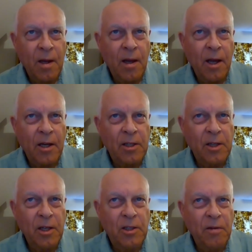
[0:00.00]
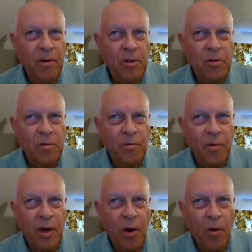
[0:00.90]
Extensive use of
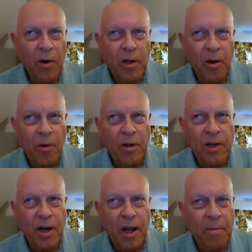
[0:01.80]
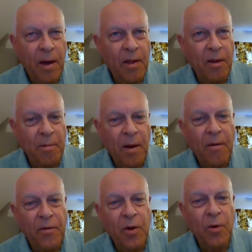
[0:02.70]
deodorant can only delay bathing by
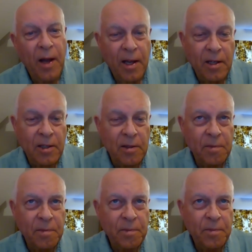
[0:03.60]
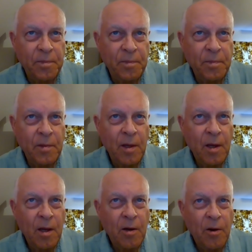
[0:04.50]
a few days.
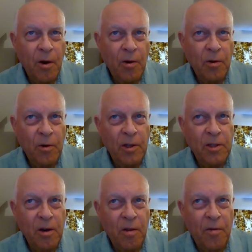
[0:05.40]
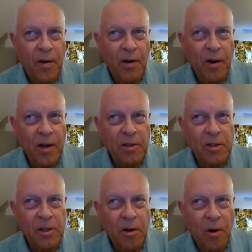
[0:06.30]
Dirt and grease under the fingernails
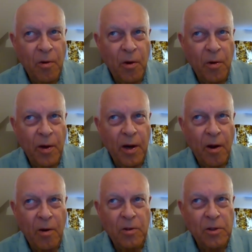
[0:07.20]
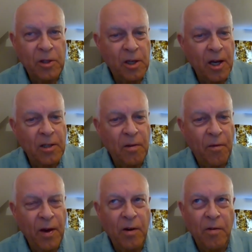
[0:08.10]
is a no-no. It alters the taste of
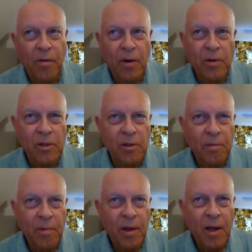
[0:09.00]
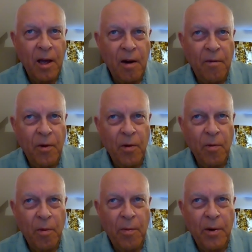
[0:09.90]
finger foods, and if you're a
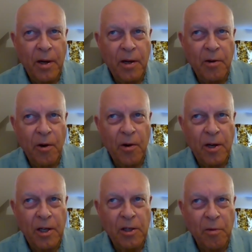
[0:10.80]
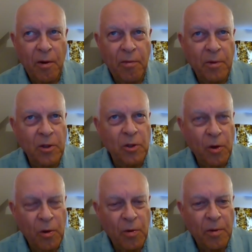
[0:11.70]
woman, it can draw attention away from your
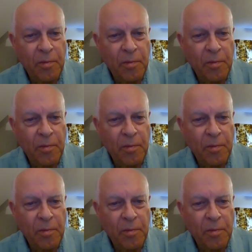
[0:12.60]
children.